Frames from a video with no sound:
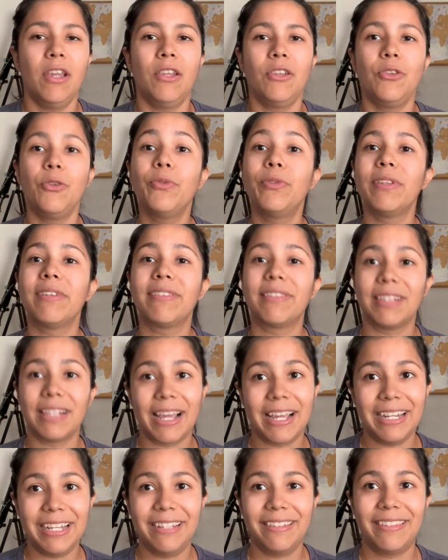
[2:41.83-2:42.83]
Use the
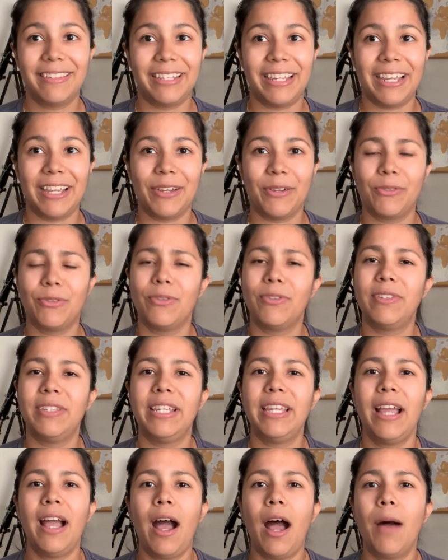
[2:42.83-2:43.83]
sliding scale to see
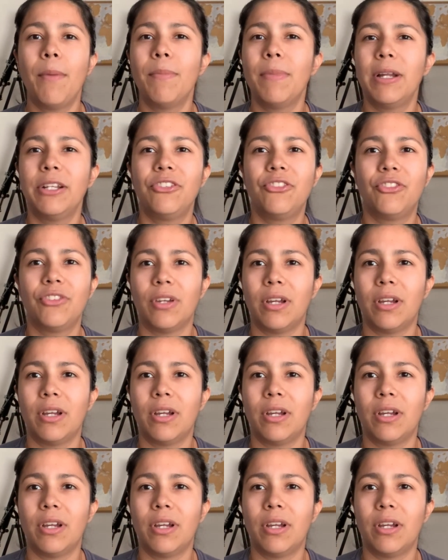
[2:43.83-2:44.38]
how much